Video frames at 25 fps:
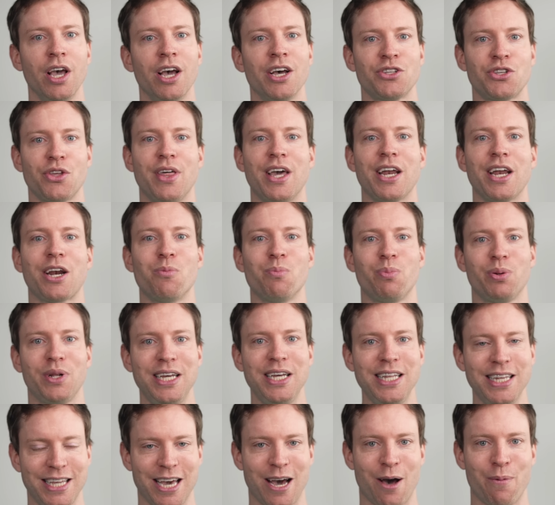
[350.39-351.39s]
So that
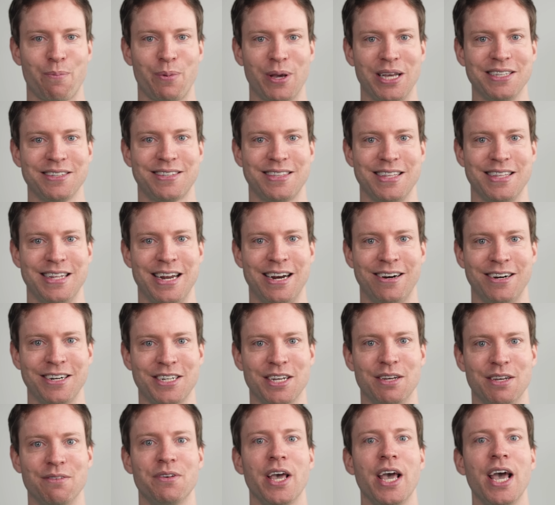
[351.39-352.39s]
completely upends the
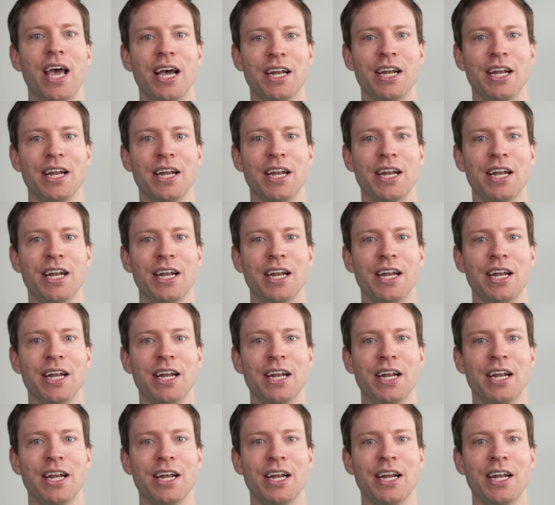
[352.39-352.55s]
narrative.